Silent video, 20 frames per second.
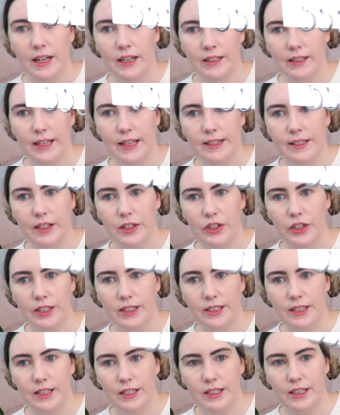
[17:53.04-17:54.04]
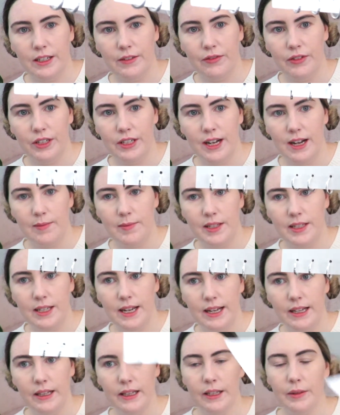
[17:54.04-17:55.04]
These are just different types of
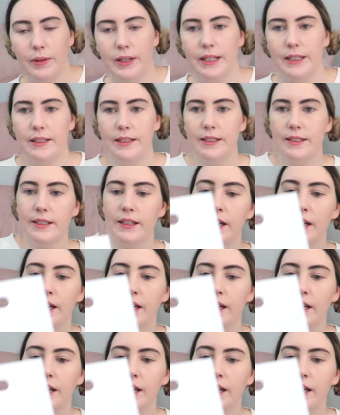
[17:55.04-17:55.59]
dangly ones,